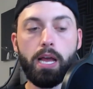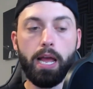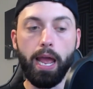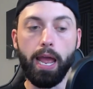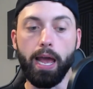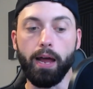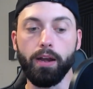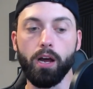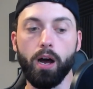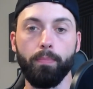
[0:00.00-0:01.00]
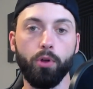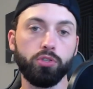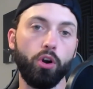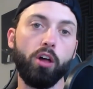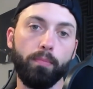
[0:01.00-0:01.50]
And those
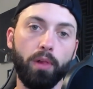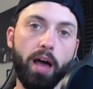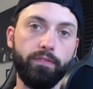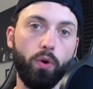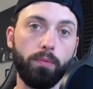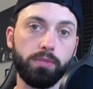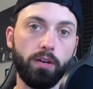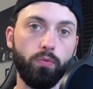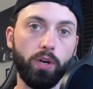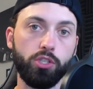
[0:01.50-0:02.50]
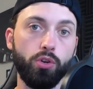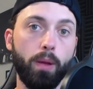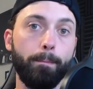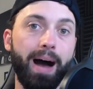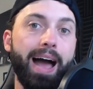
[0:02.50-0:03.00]
are all the platforms of which you
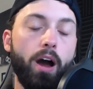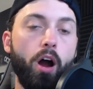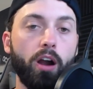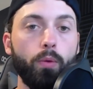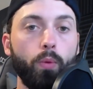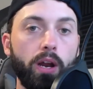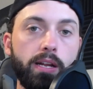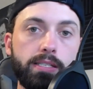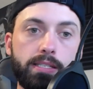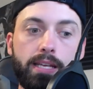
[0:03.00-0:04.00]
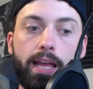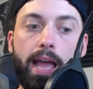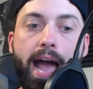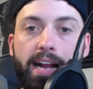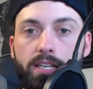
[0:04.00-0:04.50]
can buy ARK. And what it is, it's a
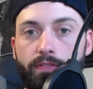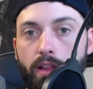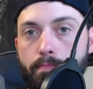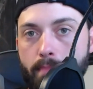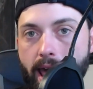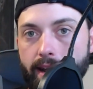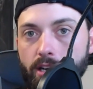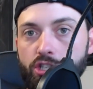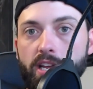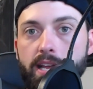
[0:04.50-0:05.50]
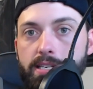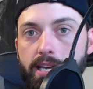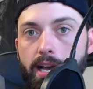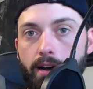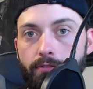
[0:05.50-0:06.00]
actively managed
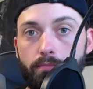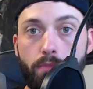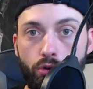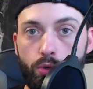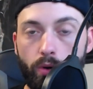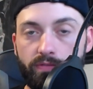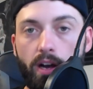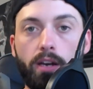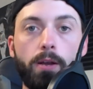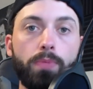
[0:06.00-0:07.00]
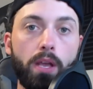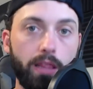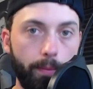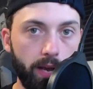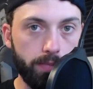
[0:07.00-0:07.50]
ETF mutual fund.
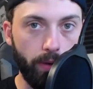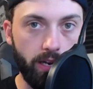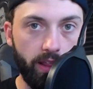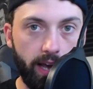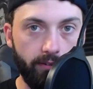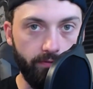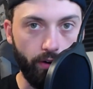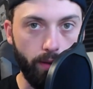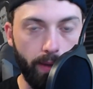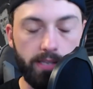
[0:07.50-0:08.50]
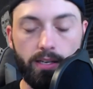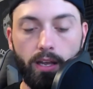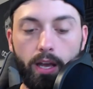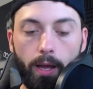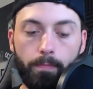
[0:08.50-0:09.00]
Let me explain to that very basic,
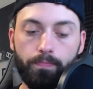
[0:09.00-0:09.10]
okay?